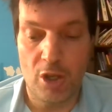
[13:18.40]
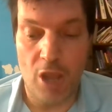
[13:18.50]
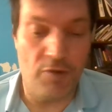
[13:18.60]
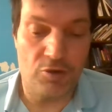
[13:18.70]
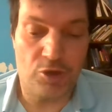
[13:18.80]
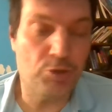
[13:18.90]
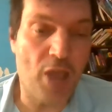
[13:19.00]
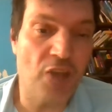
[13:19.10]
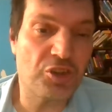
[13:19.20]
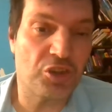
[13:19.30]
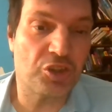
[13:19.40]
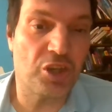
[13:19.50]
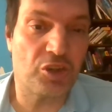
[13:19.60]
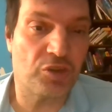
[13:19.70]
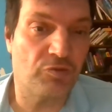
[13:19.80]
In
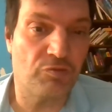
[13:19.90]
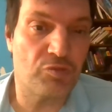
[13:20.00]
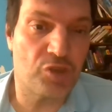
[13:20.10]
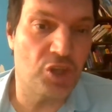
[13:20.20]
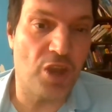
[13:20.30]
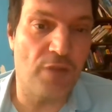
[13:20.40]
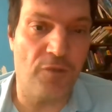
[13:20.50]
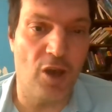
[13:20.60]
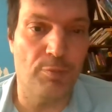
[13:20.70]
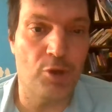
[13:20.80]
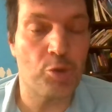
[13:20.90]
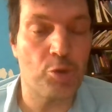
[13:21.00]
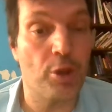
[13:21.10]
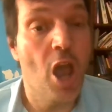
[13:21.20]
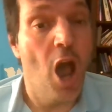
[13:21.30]
2006, she said, failed
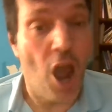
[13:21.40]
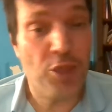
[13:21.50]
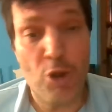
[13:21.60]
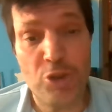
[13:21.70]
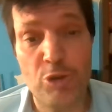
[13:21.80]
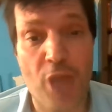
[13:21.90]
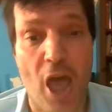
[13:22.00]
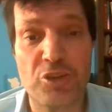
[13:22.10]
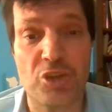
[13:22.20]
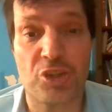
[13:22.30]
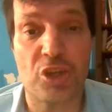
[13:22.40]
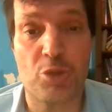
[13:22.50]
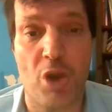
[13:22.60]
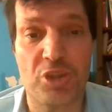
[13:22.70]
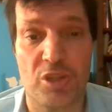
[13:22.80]
miserably. I thought 2006
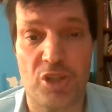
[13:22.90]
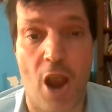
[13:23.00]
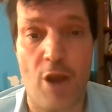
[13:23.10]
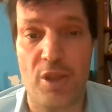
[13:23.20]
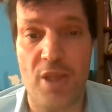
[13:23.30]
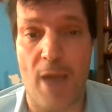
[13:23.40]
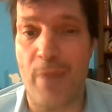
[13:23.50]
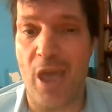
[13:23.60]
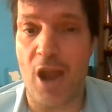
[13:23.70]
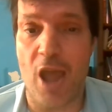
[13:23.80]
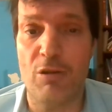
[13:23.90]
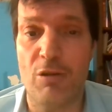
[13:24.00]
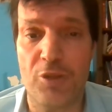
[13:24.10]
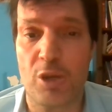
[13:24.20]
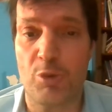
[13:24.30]
wasn't entirely that bad. I
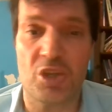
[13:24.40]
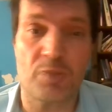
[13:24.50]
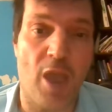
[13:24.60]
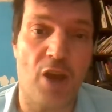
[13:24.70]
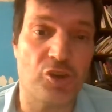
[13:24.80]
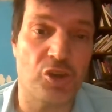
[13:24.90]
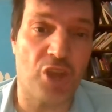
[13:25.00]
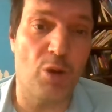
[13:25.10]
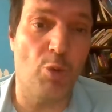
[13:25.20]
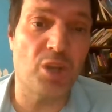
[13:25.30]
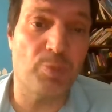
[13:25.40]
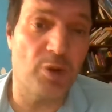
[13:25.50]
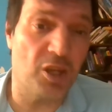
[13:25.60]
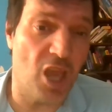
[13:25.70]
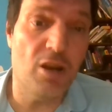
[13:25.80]
don't think it was as bad as she said it was, but
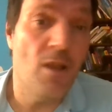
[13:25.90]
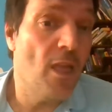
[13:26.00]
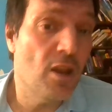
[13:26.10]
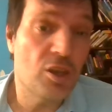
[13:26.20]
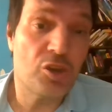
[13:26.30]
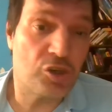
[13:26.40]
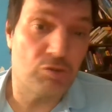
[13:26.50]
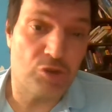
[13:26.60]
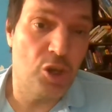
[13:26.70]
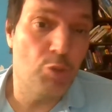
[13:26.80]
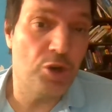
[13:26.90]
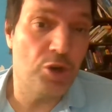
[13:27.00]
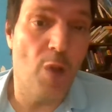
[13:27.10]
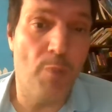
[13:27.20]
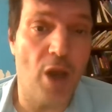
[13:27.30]
again, she would
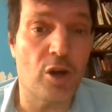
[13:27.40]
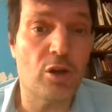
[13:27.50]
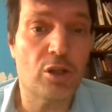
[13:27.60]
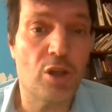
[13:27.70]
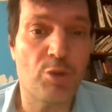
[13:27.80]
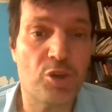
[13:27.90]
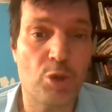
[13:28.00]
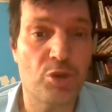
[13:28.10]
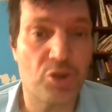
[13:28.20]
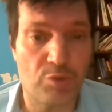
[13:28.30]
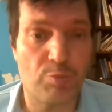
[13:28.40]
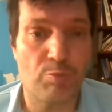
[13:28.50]
know better. I mean, she was,